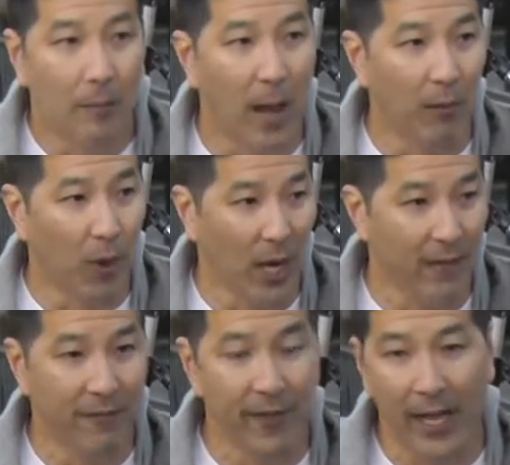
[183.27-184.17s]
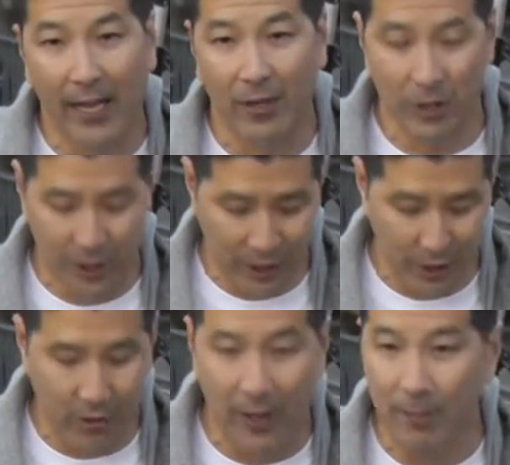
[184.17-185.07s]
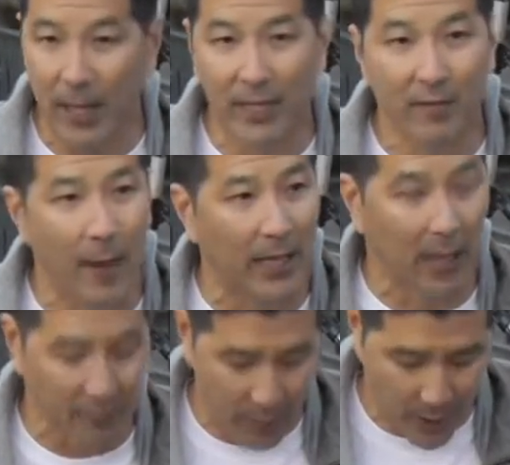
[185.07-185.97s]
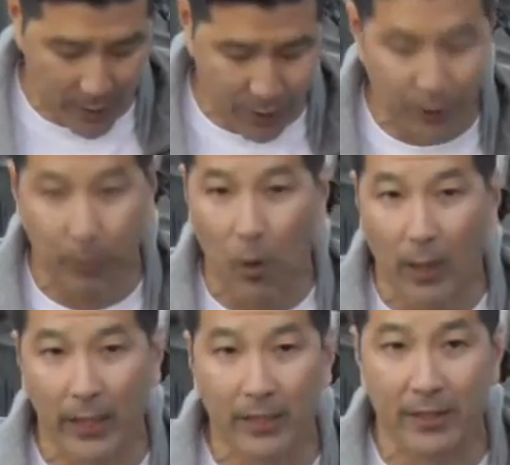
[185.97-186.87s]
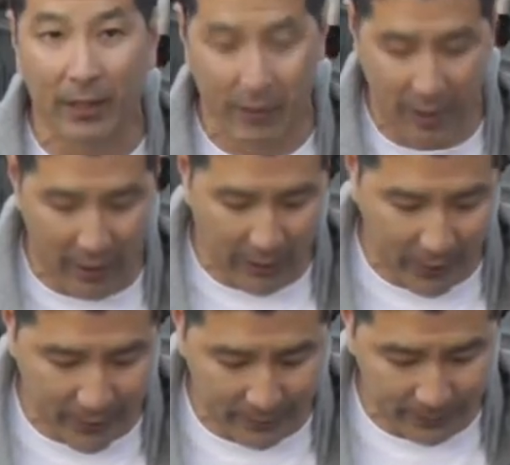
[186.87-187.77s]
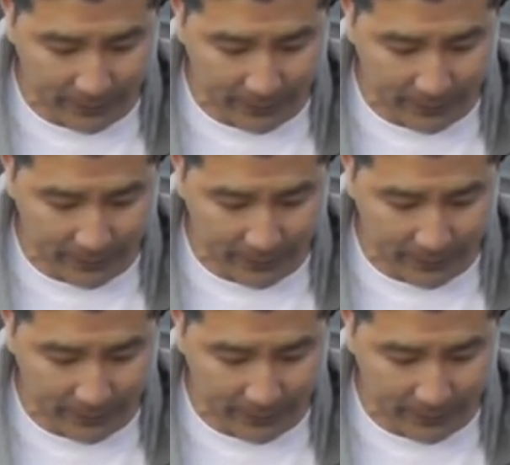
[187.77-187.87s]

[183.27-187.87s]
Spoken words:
My wife and her sister and many of my loved ones are supporting Secretary Clinton.